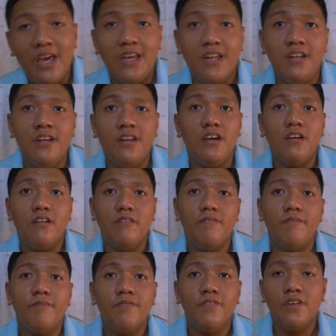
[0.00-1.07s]
and
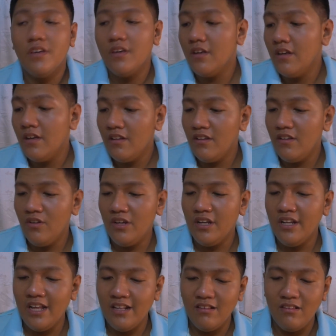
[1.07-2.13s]
you
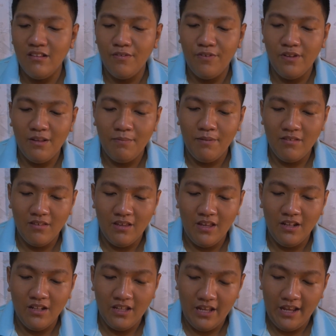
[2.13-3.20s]
can get this in the Philippines
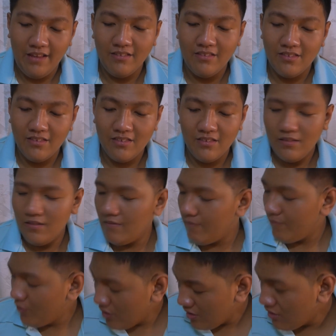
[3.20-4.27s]
in case.
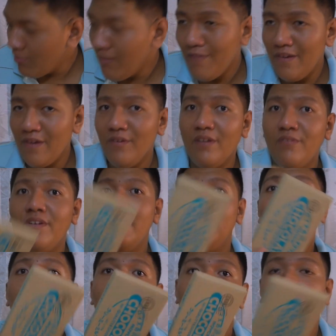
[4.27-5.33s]
So this is my favorite
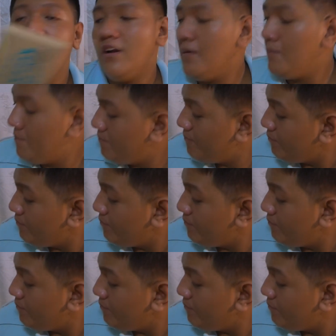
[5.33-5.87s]
flavor ever.